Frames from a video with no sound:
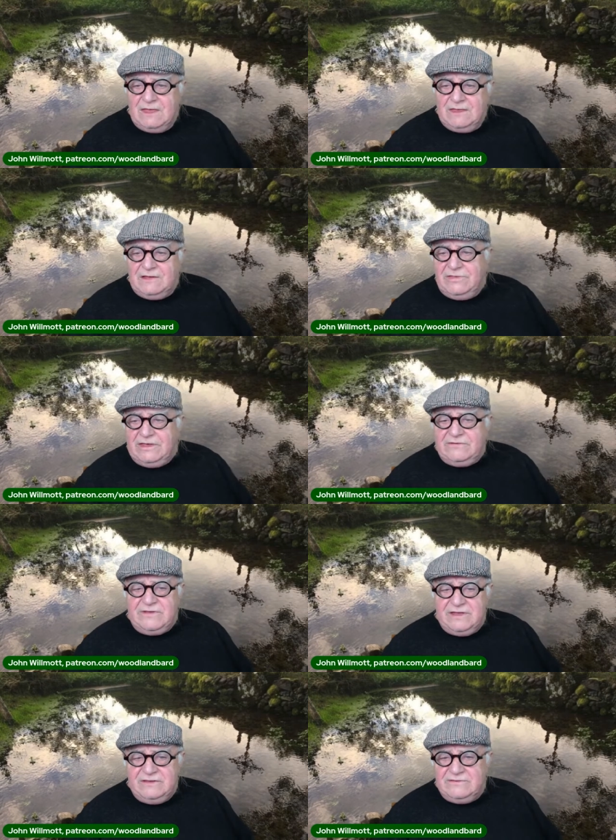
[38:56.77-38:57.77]
Now, these
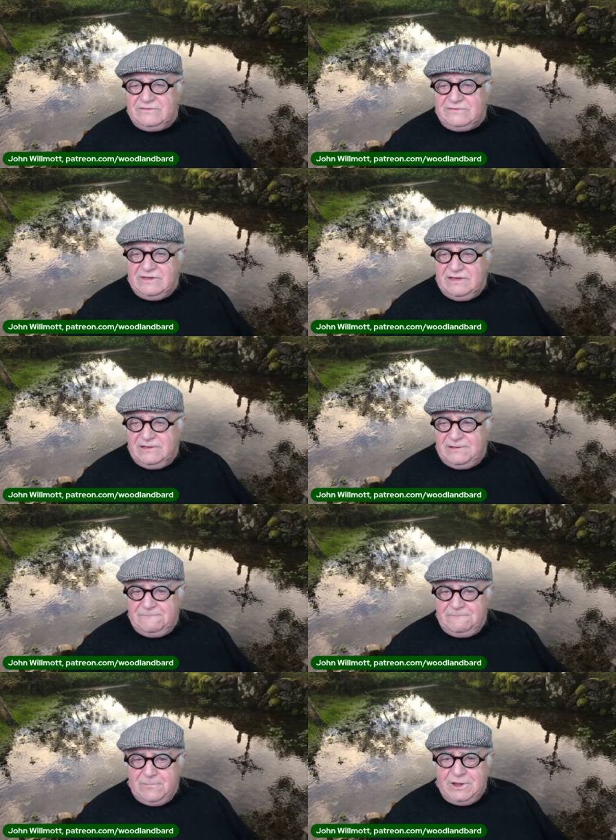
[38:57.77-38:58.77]
days,
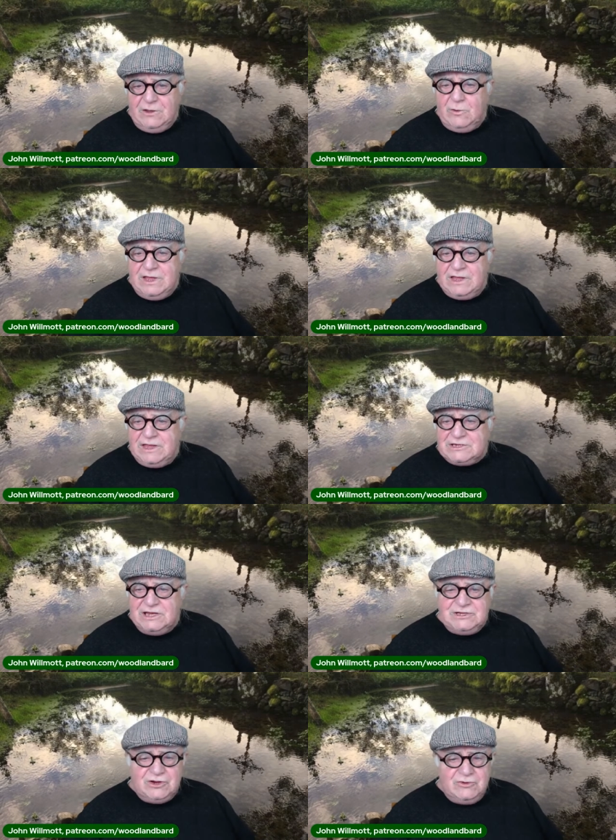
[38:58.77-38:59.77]
um, we know we can
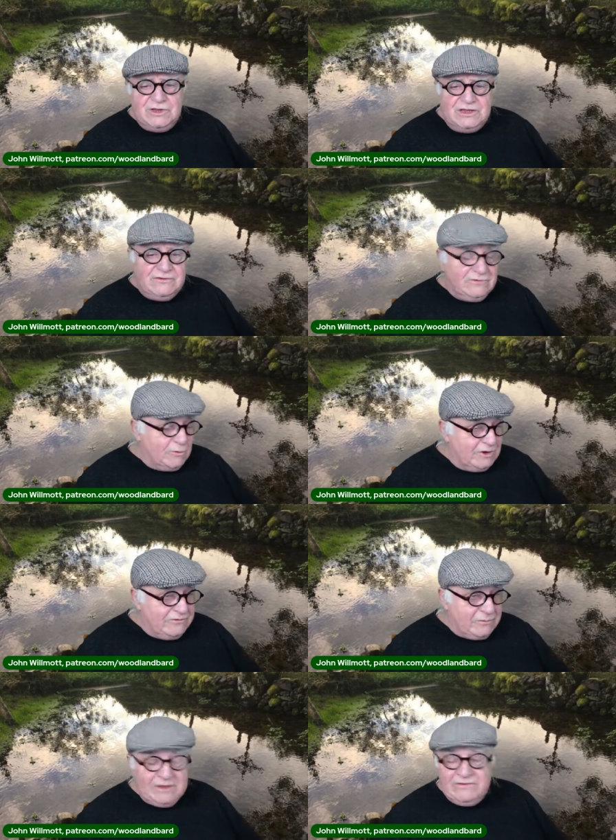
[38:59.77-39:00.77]
actually tune into well
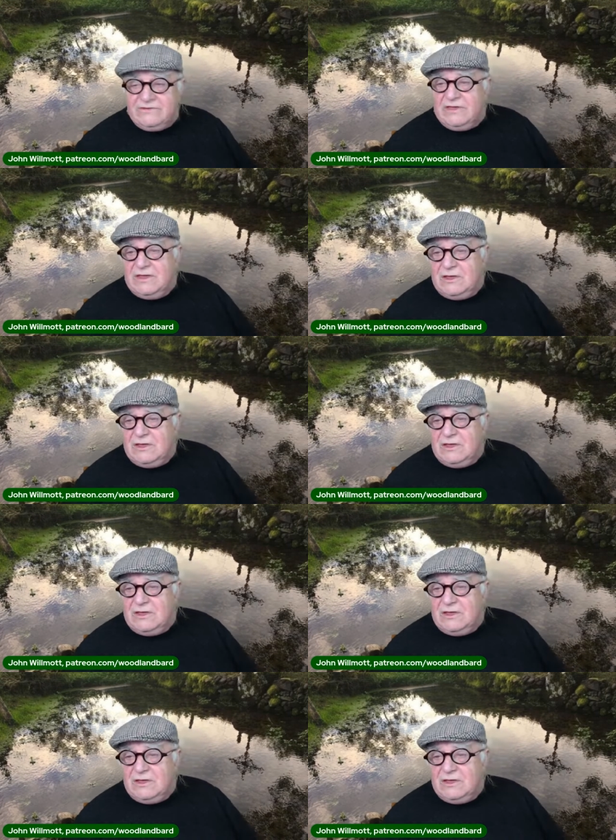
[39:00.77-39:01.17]
spaces.